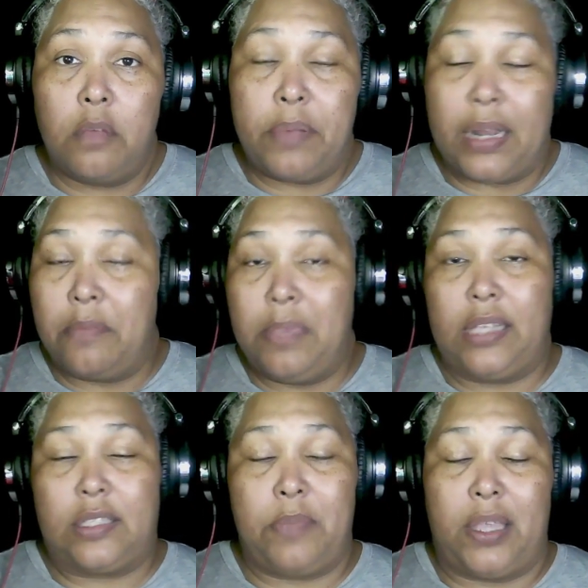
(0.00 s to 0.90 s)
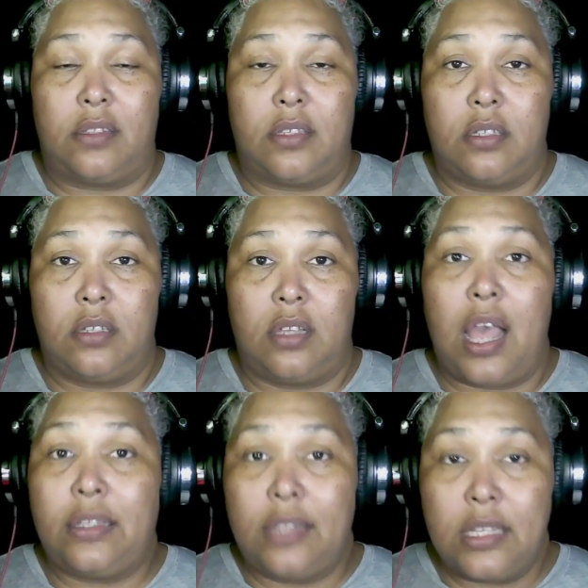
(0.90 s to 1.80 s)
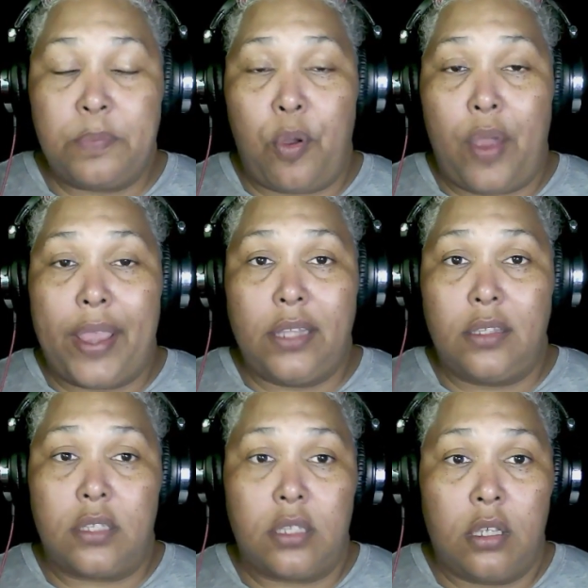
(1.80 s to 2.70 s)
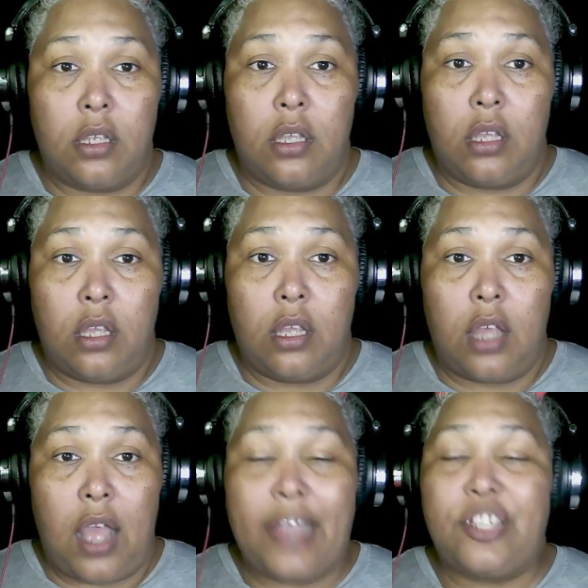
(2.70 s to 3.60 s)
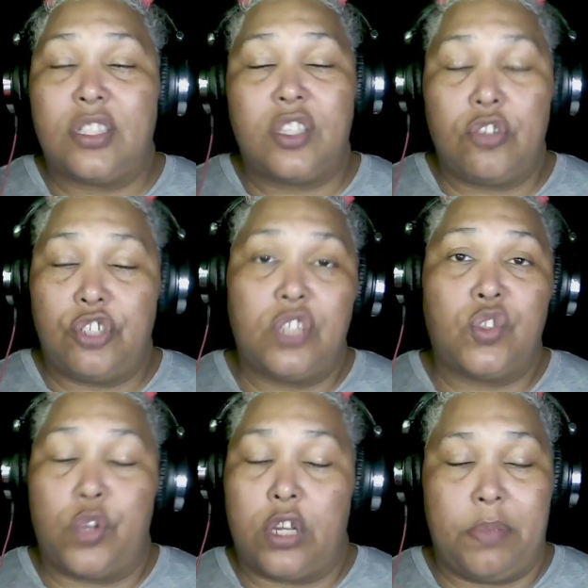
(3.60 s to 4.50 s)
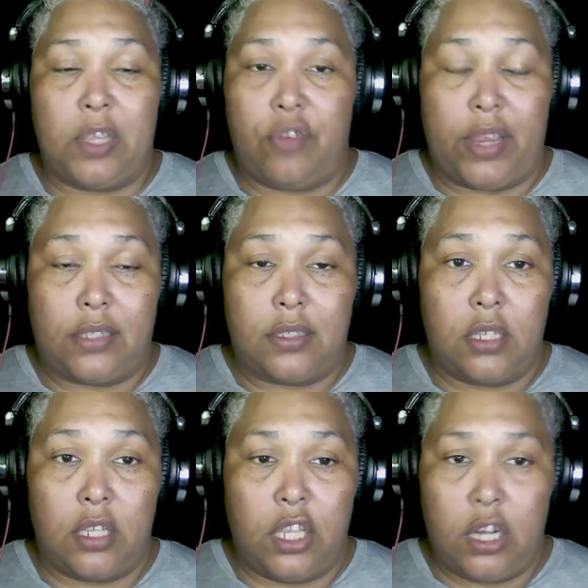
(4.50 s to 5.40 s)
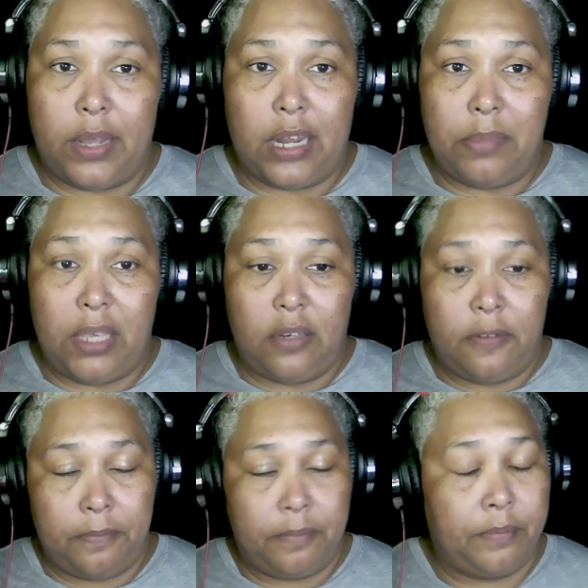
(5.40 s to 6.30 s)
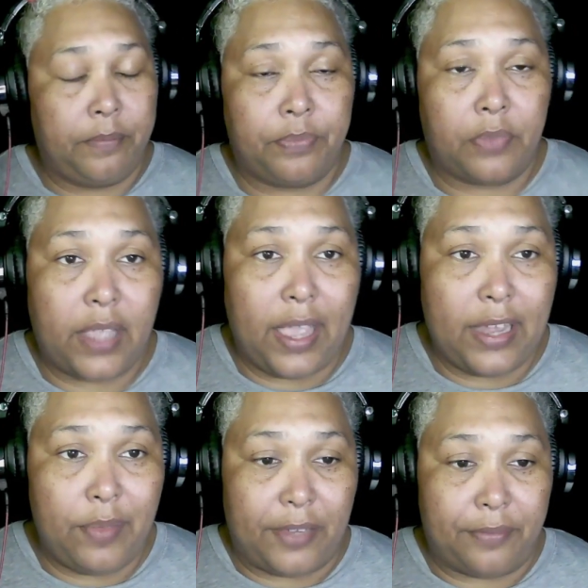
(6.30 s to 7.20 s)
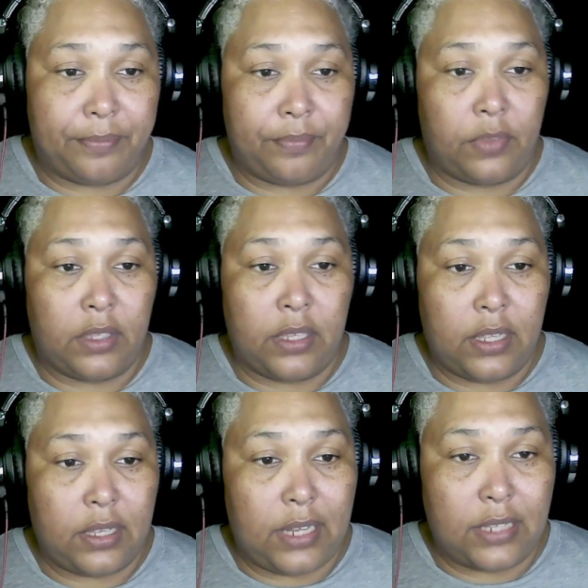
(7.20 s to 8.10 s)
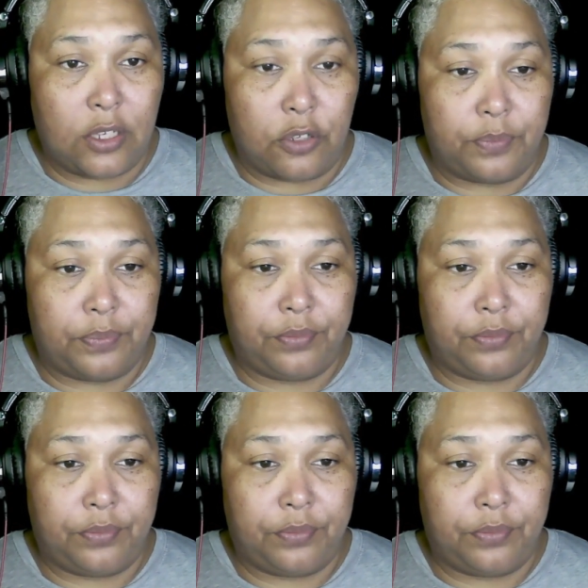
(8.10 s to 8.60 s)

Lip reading: but amazement. At this point, I just know she's going to be great. You know what I mean? Anyway, let's go.